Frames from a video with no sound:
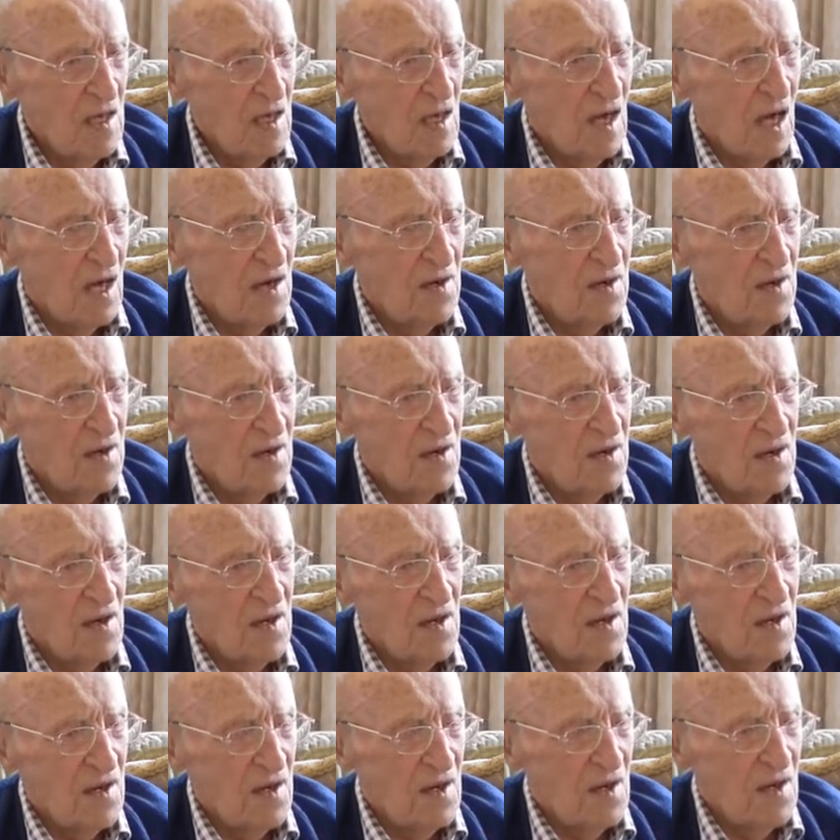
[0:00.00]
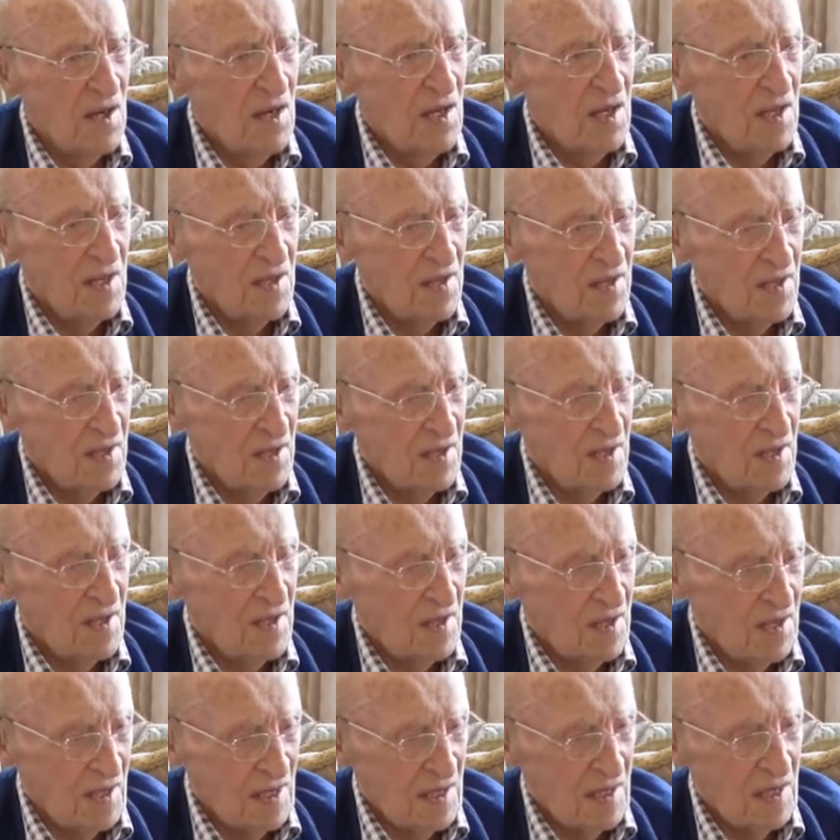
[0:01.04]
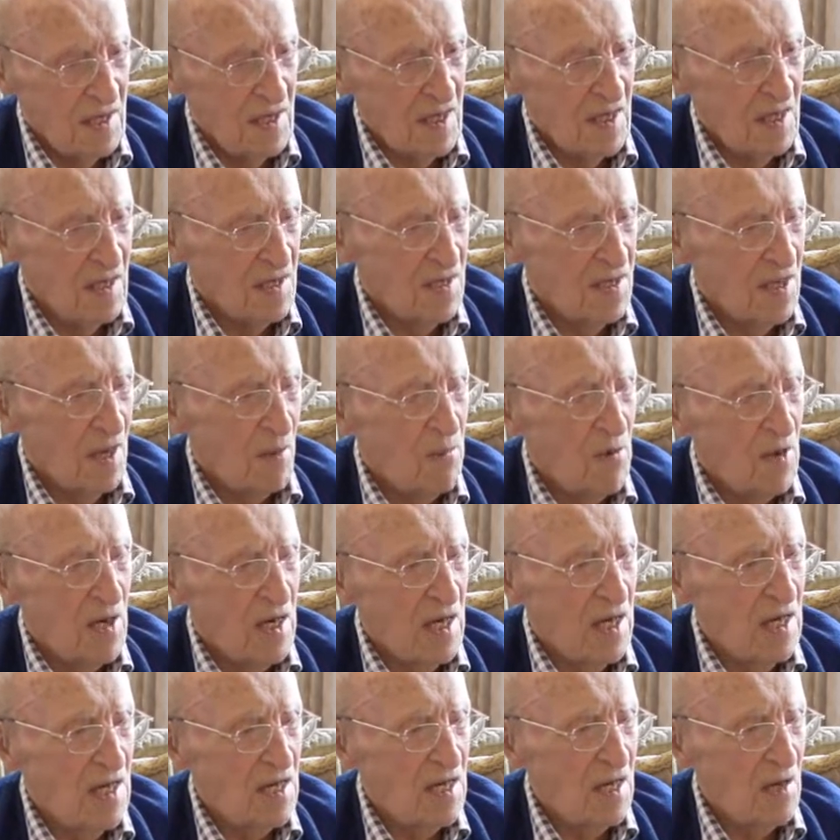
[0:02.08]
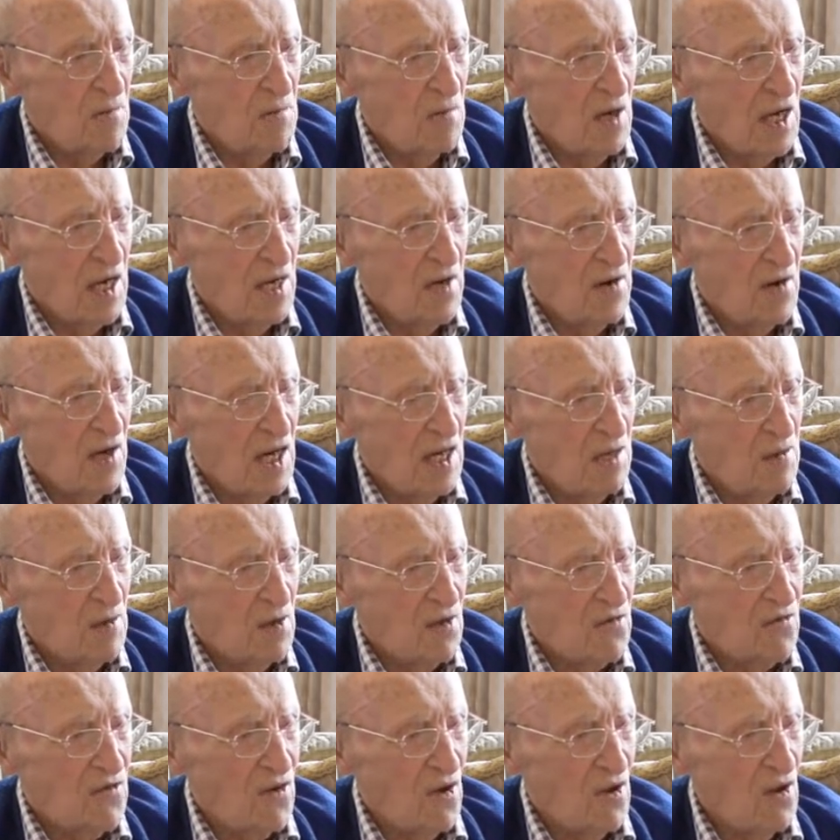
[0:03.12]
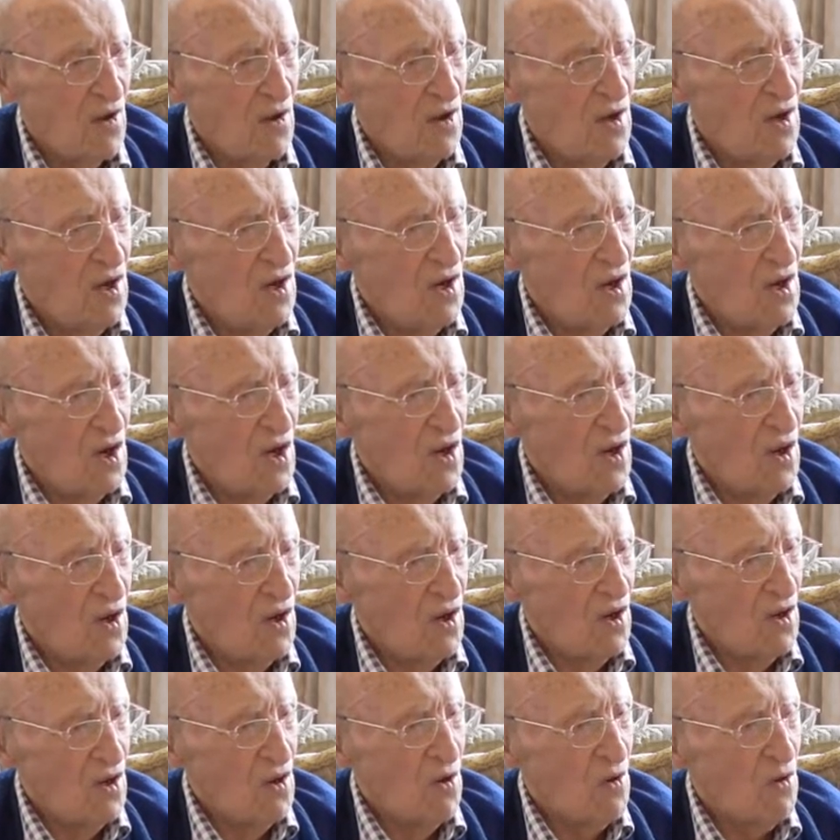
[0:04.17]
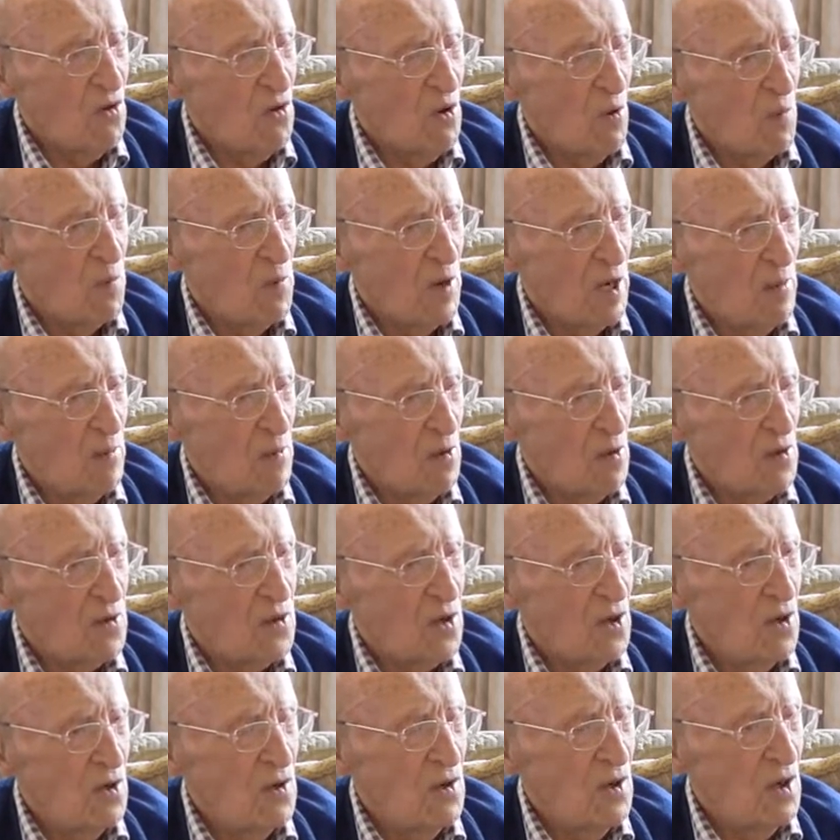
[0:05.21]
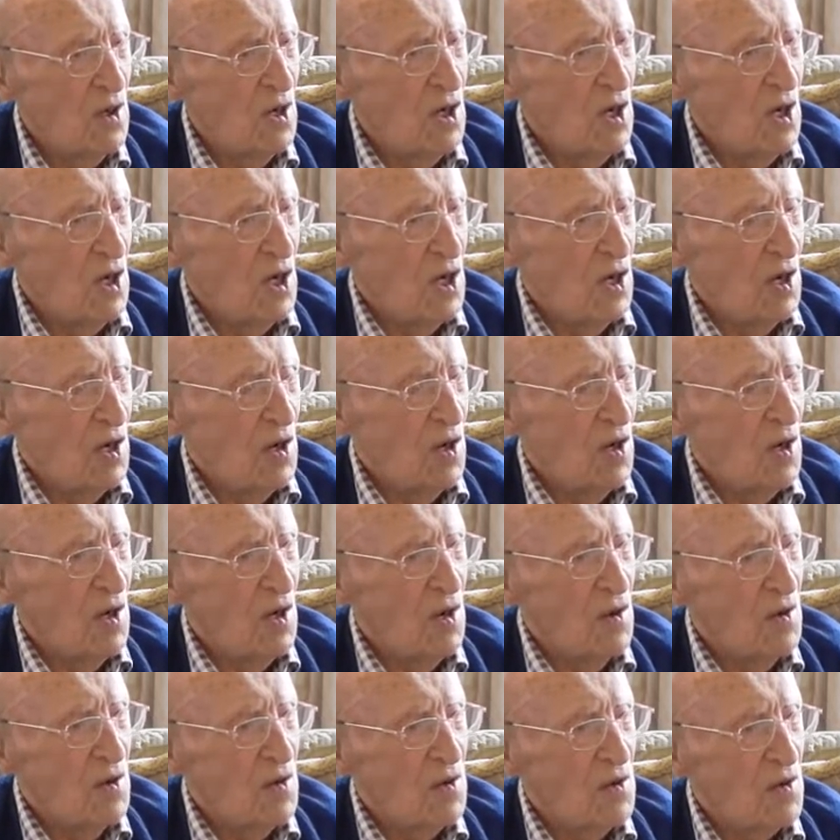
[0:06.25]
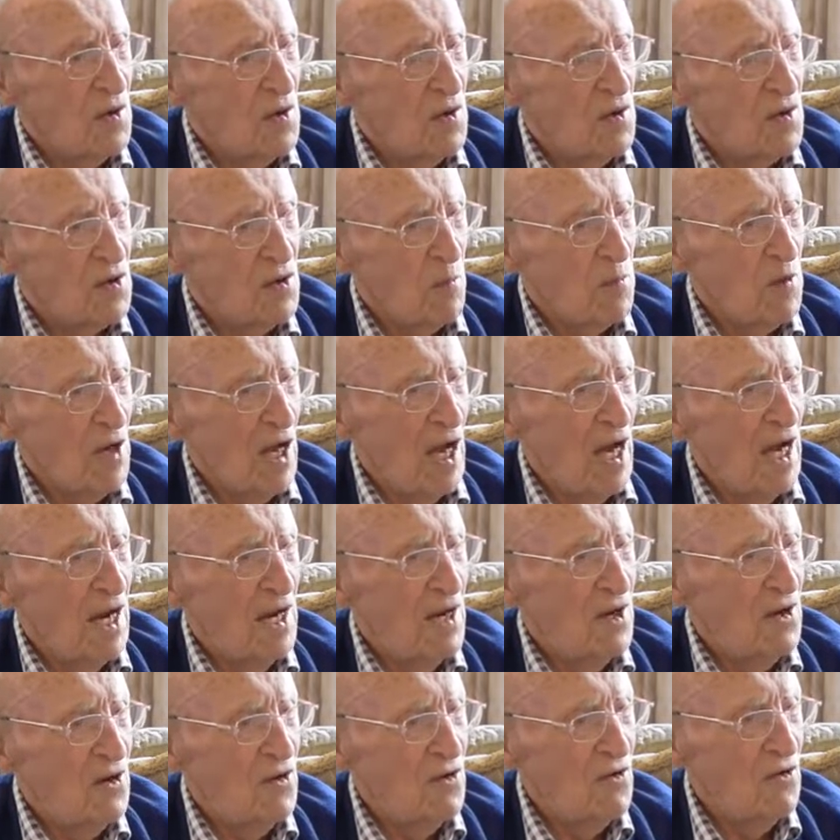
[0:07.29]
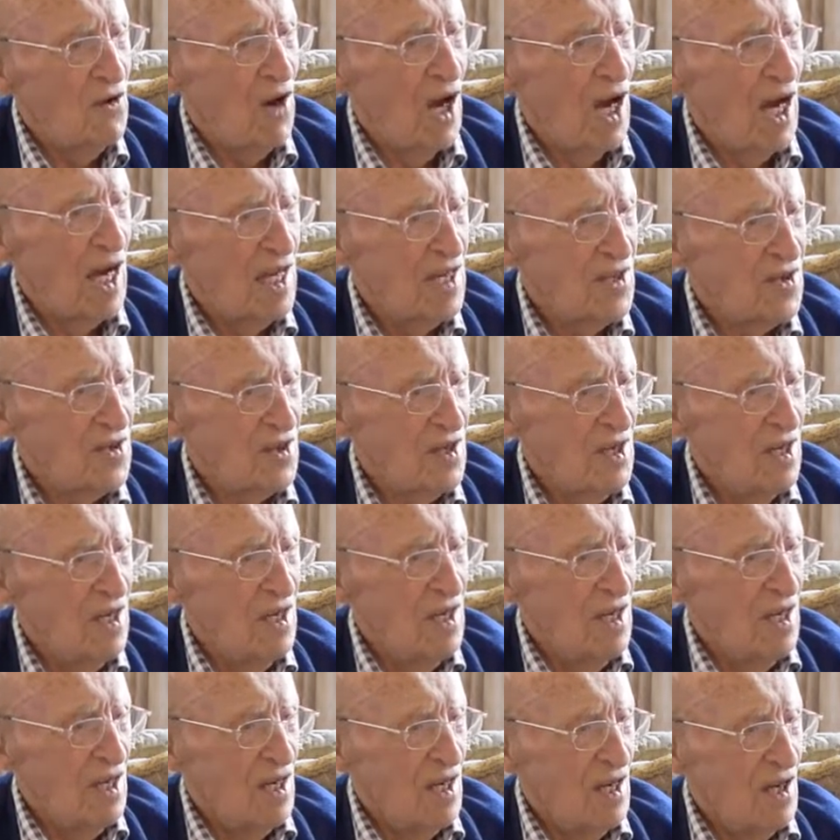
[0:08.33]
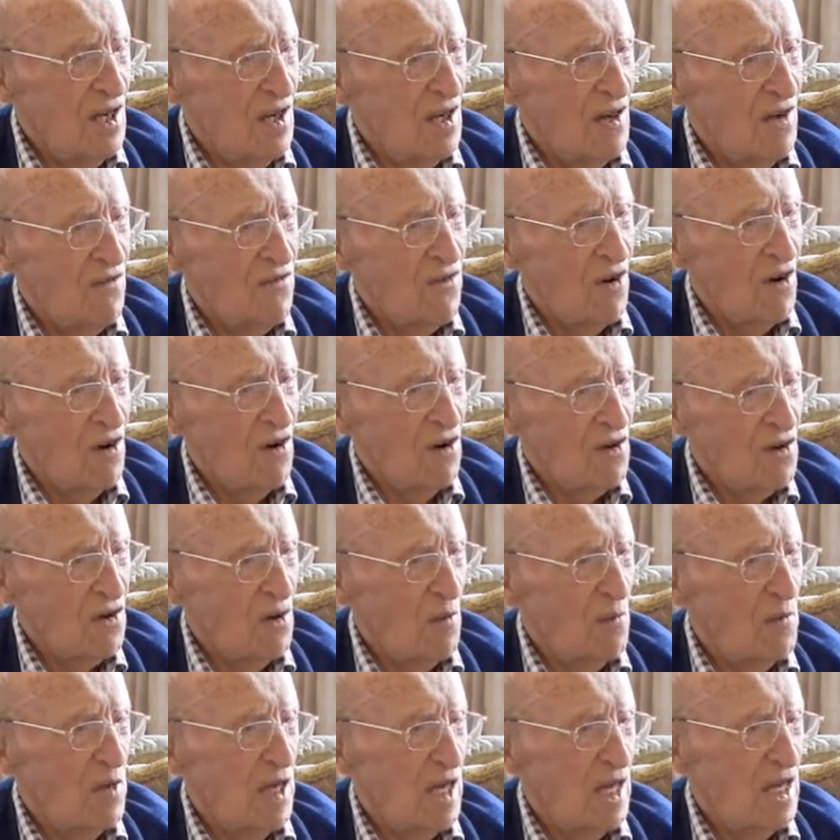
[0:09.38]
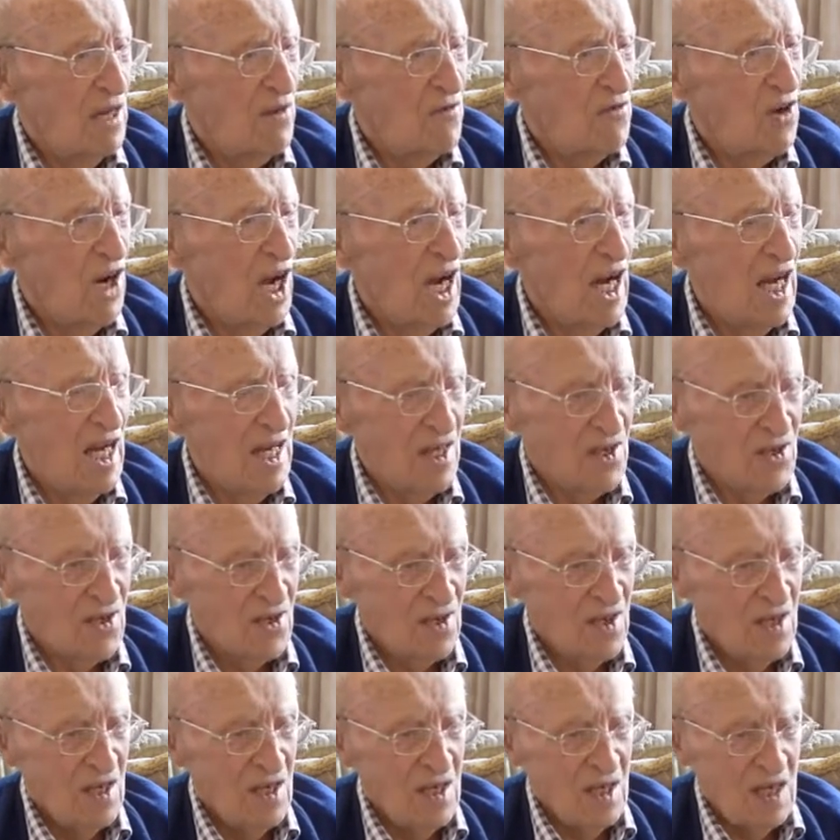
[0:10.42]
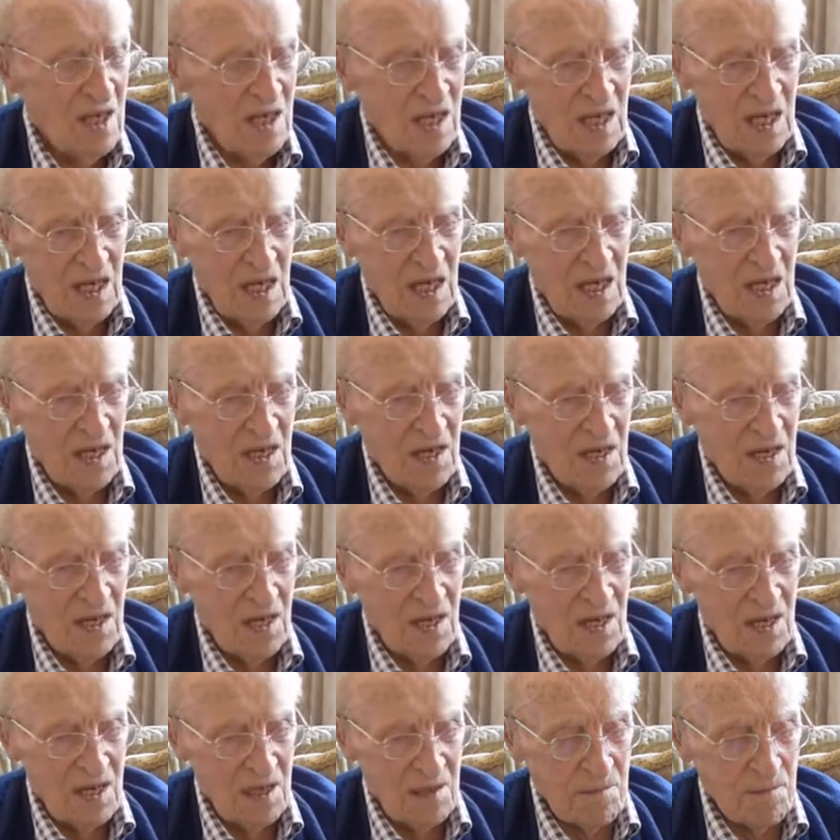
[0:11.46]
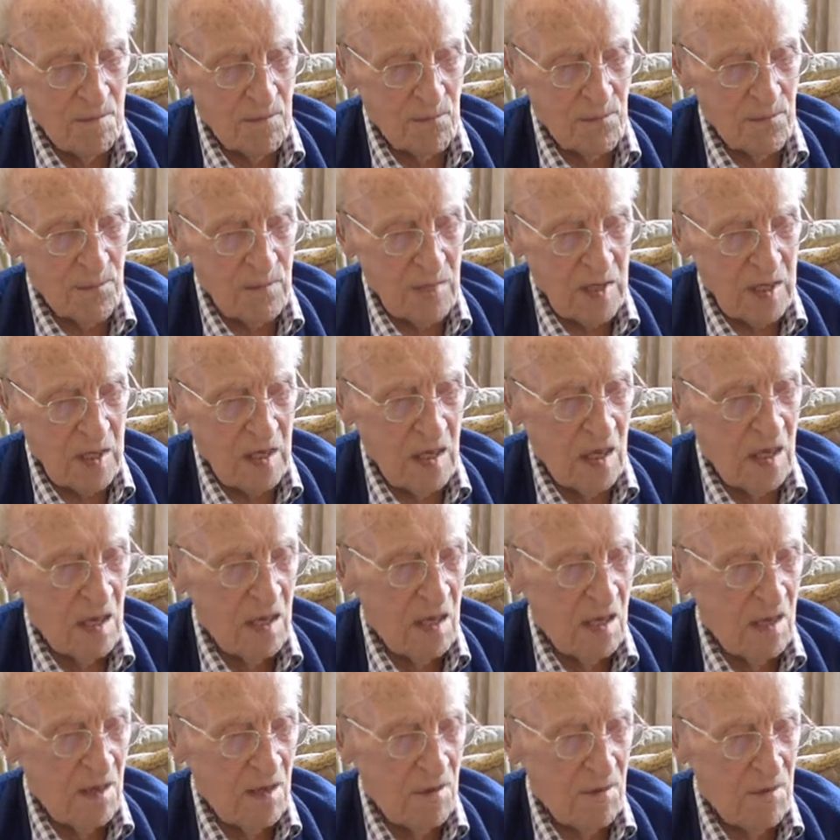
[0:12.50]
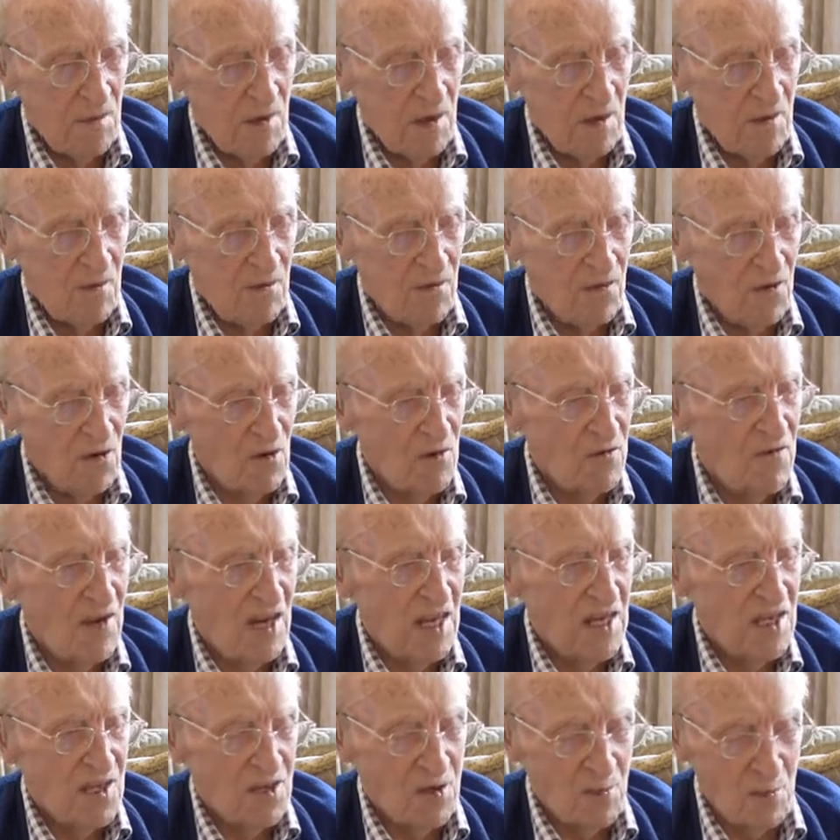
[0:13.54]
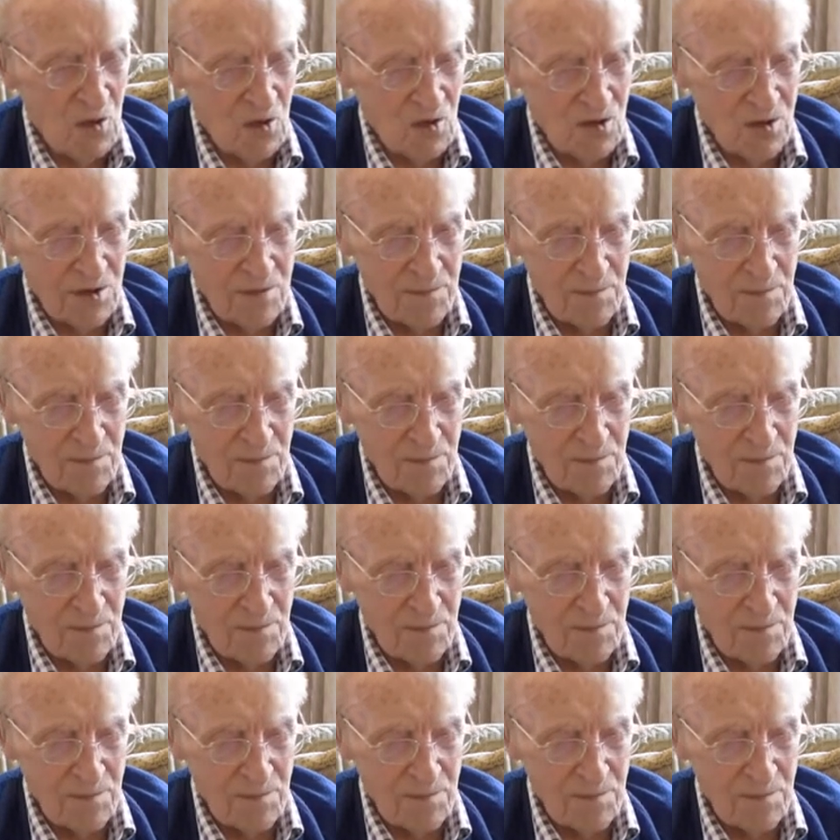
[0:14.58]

And uh, the uh, Japanese had made arrangements for local people to uh, supply rice uh, for a meal of rice and um, a, a, few vegetables.